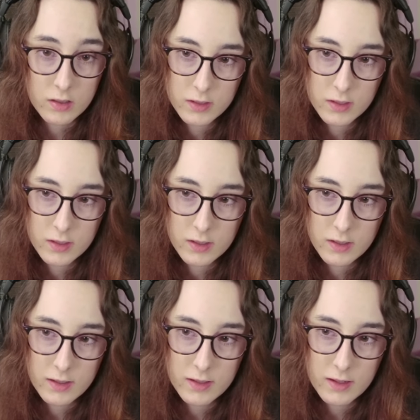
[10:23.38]

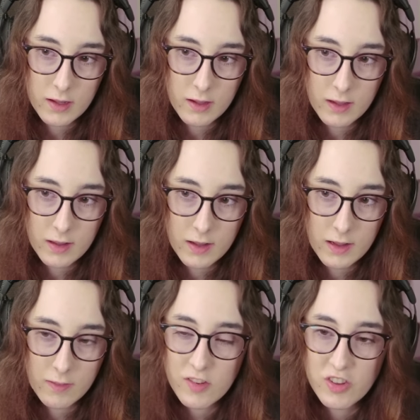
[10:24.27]

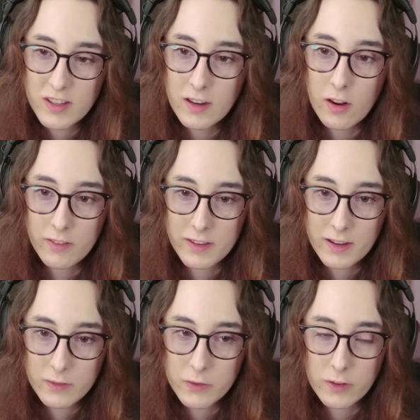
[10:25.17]
I thought she did all
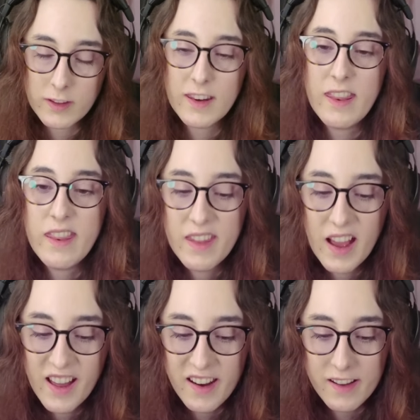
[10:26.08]
that for
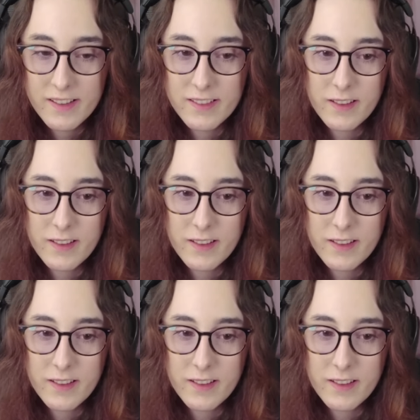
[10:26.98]
nada.